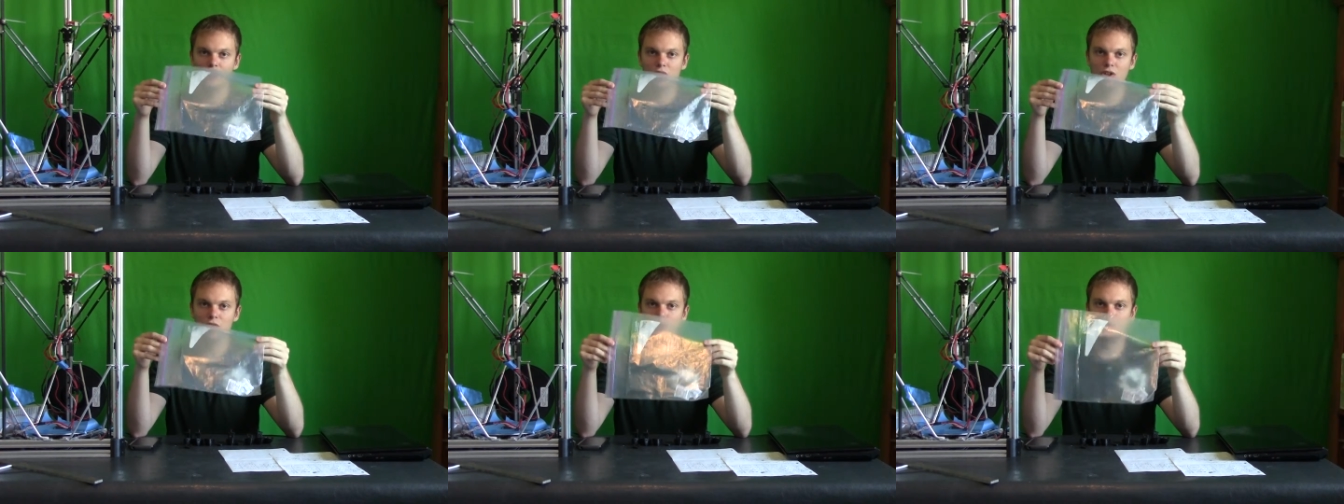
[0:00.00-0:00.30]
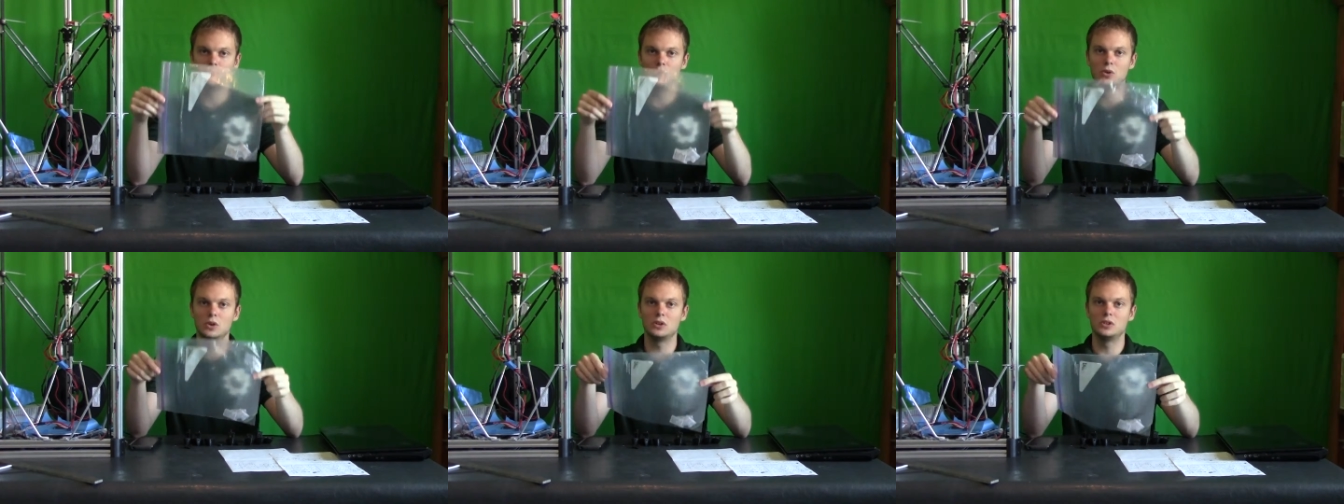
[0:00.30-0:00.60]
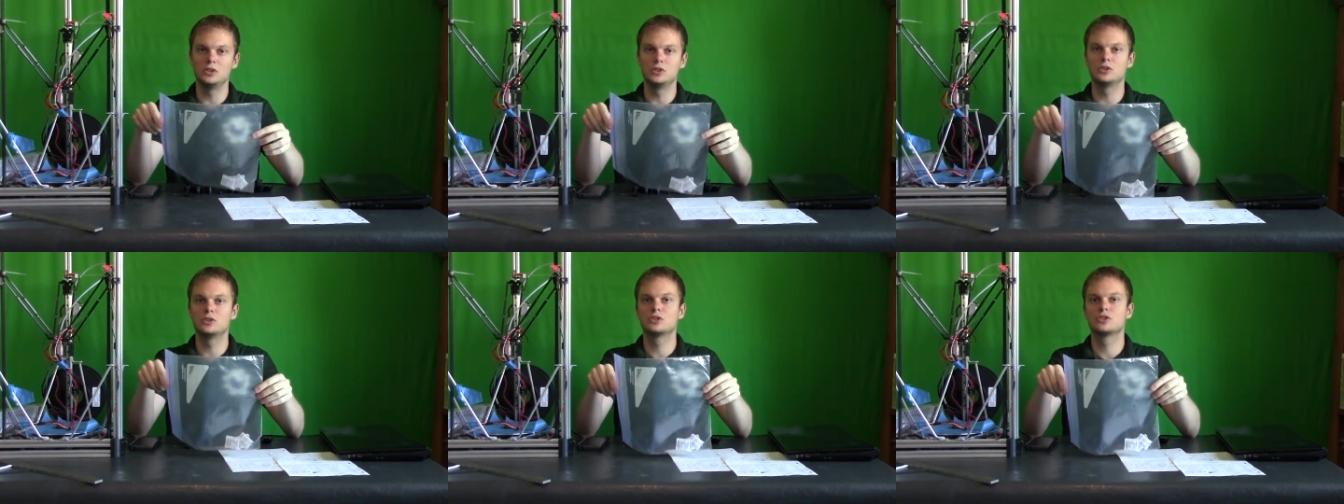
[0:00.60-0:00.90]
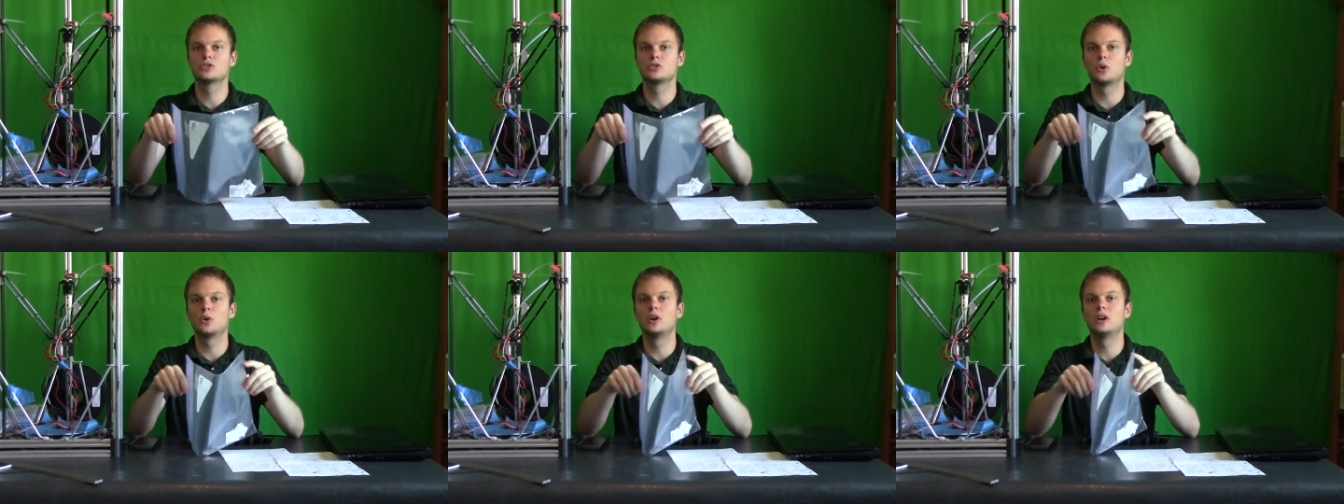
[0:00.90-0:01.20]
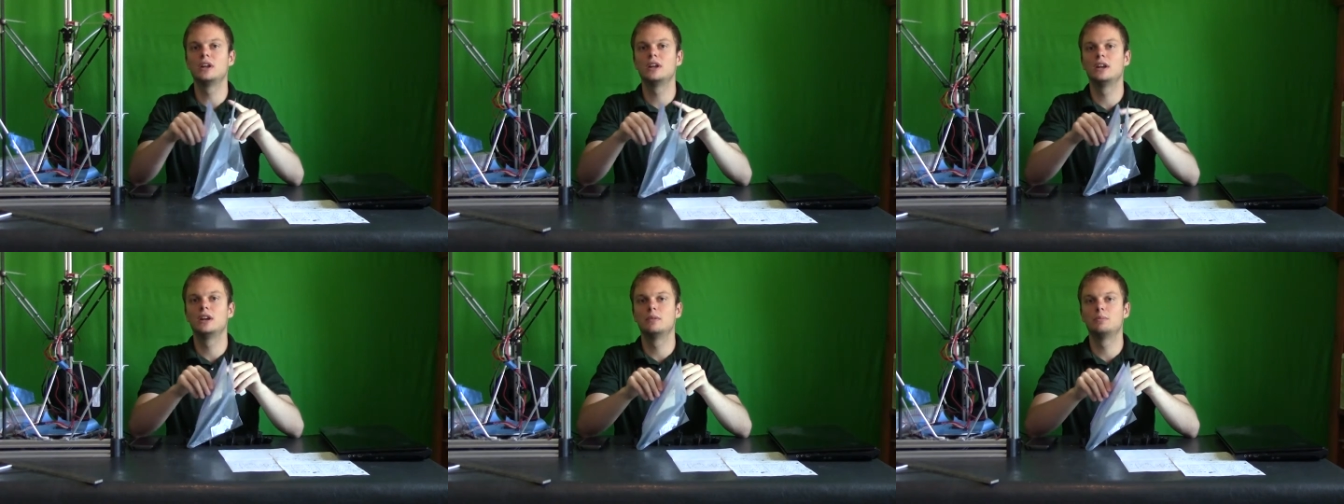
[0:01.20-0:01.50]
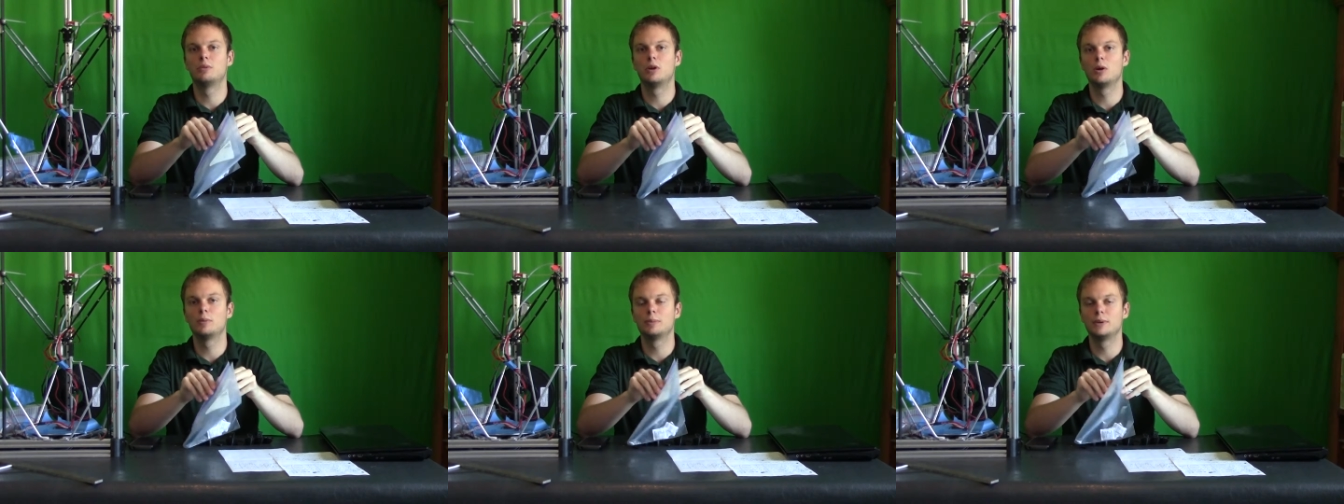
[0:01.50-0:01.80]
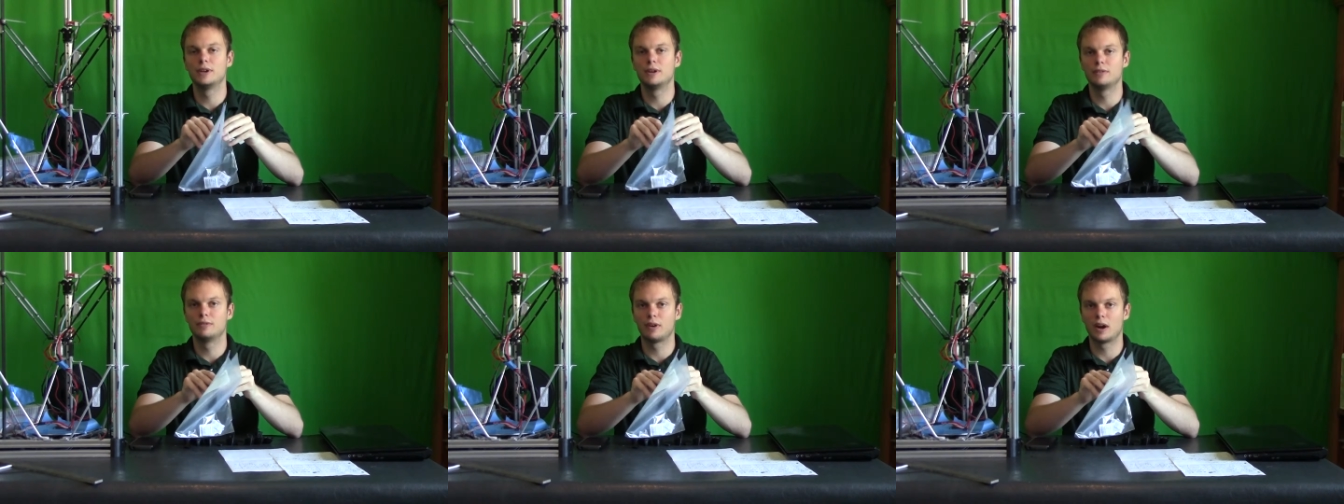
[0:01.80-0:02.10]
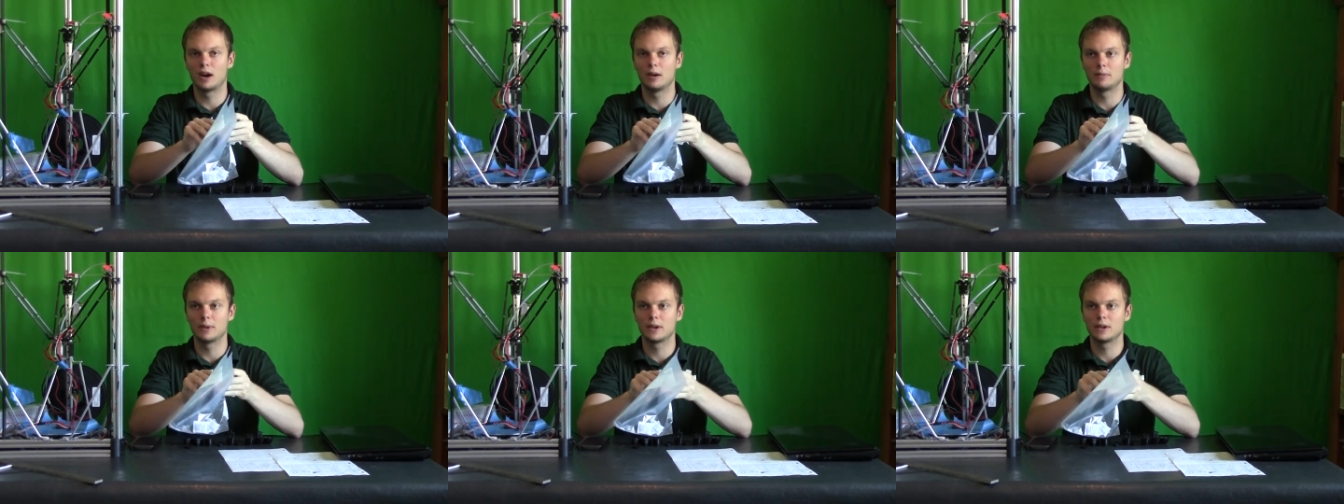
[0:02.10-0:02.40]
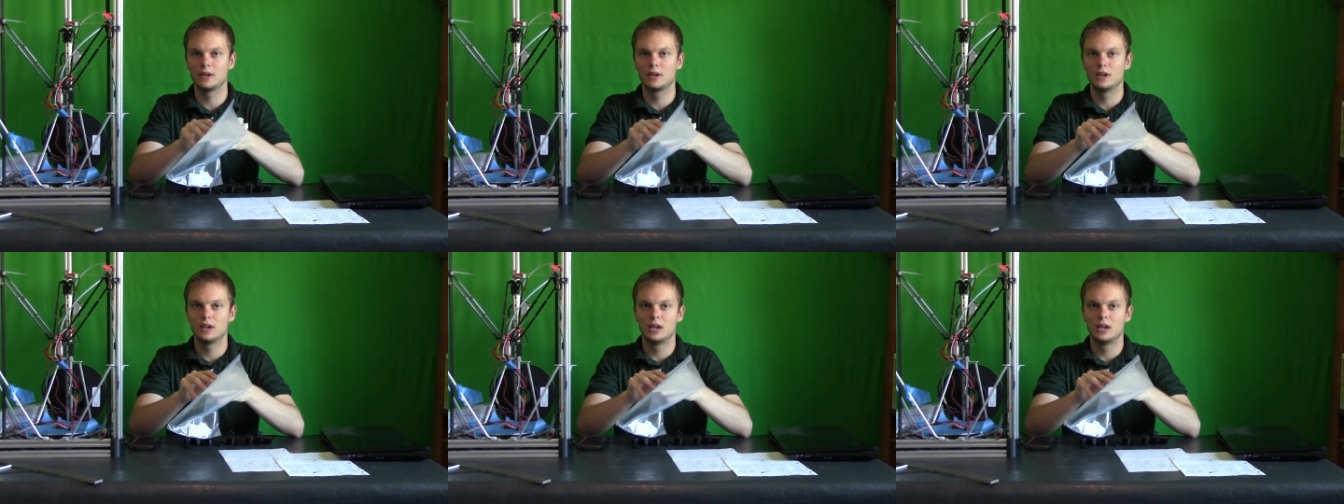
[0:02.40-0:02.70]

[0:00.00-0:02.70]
you, you store it in an appropriate environment,